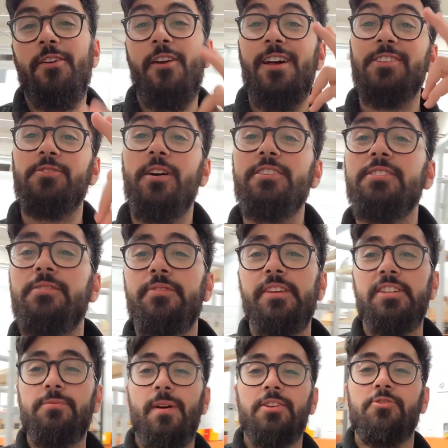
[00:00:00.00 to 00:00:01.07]
Alright, so I just
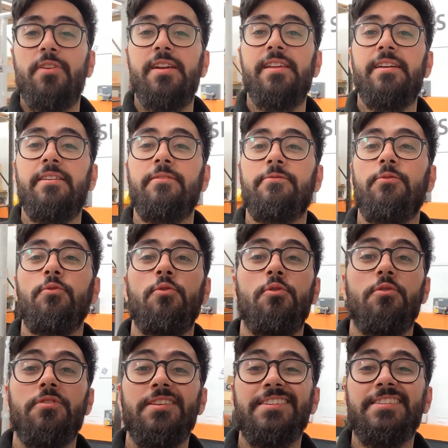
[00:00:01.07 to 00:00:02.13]
finished my training
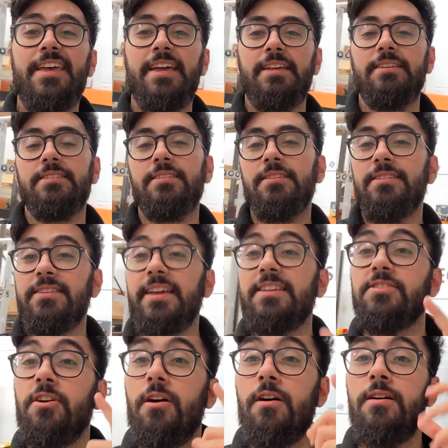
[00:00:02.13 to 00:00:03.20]
for the S E G S. S E G
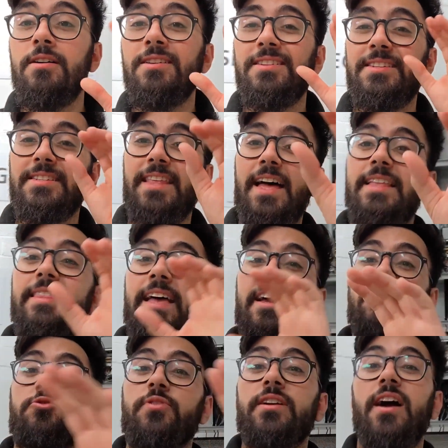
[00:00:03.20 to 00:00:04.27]
S are Stand
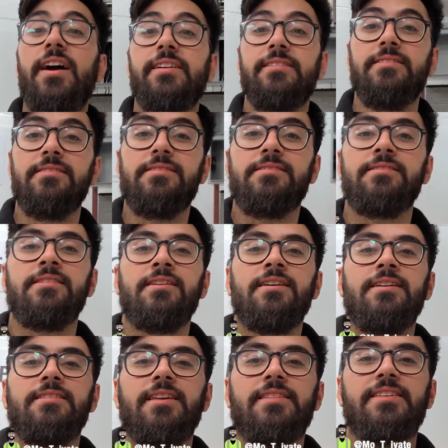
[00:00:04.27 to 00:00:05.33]
Entry Guidance.
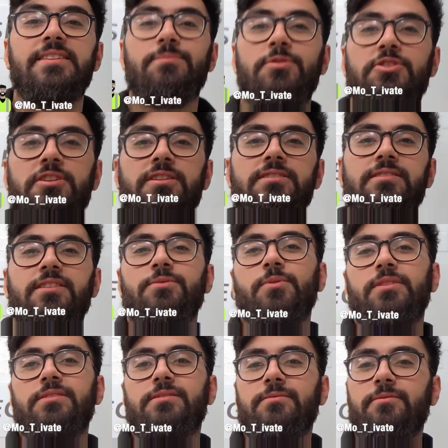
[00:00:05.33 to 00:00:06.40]
They're these machines. This
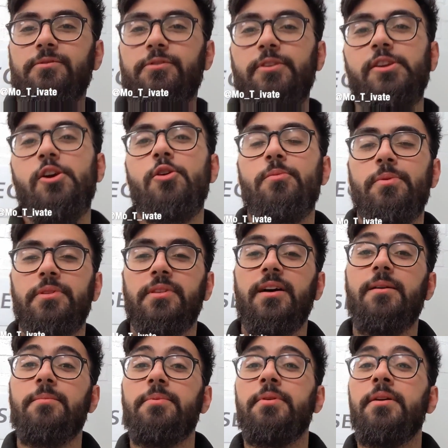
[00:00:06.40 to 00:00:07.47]
one's fully opened
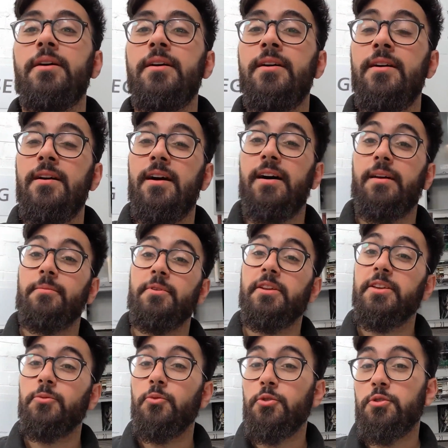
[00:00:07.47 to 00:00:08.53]
up. And I'm
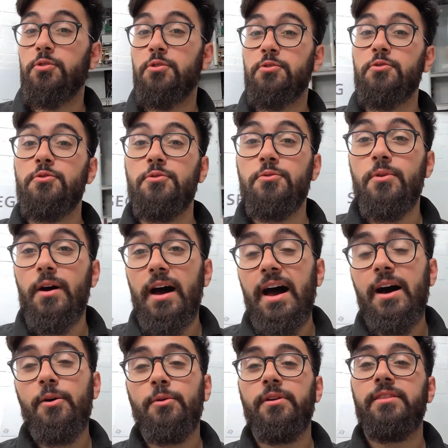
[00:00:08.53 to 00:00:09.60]
going to walk you through
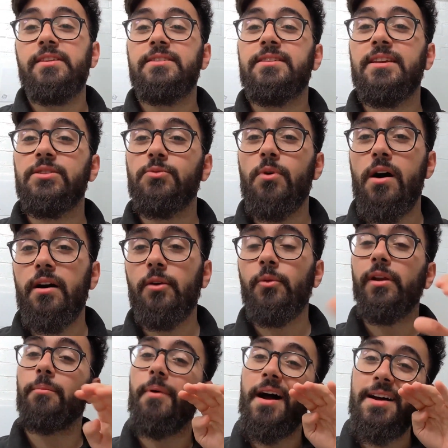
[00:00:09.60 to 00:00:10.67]
how one of these things work.
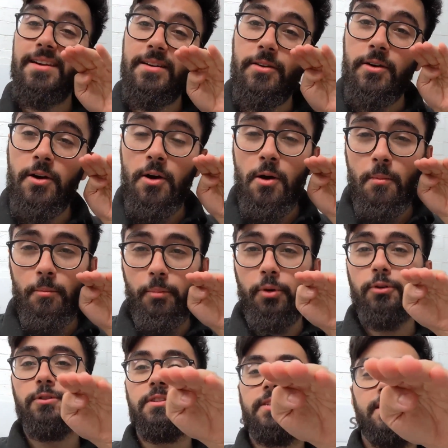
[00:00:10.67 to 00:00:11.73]
When a pilot
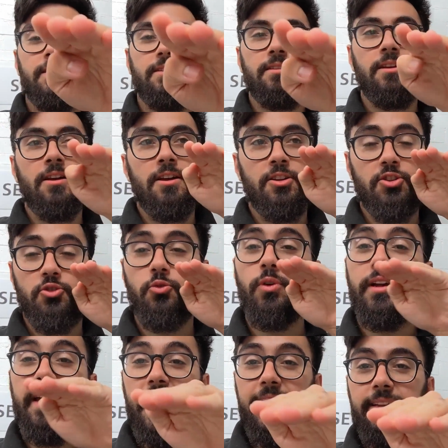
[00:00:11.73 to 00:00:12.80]
pulls in to a
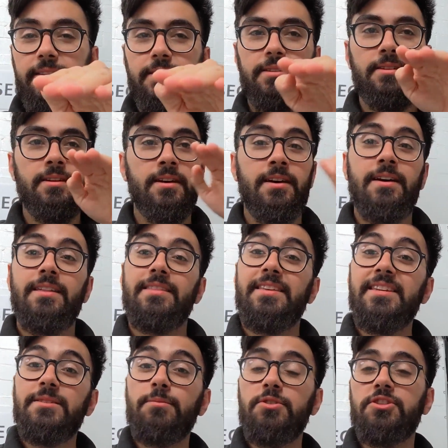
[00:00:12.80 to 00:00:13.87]
gate,
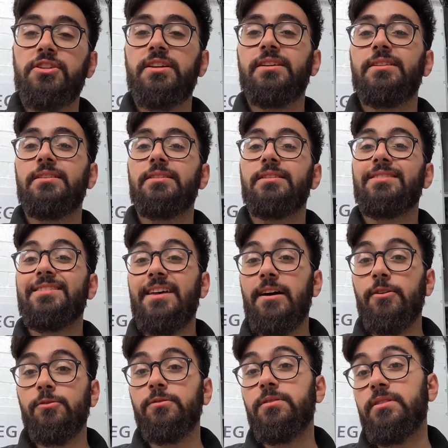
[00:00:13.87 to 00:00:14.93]
this machine
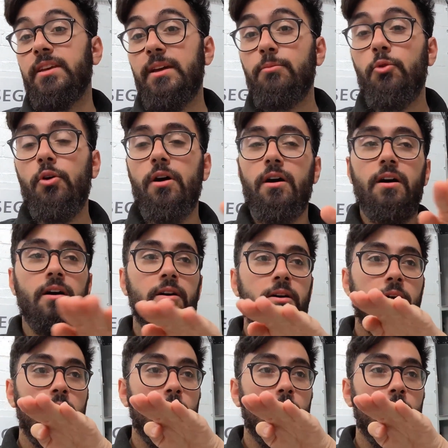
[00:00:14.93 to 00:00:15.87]
tells him or her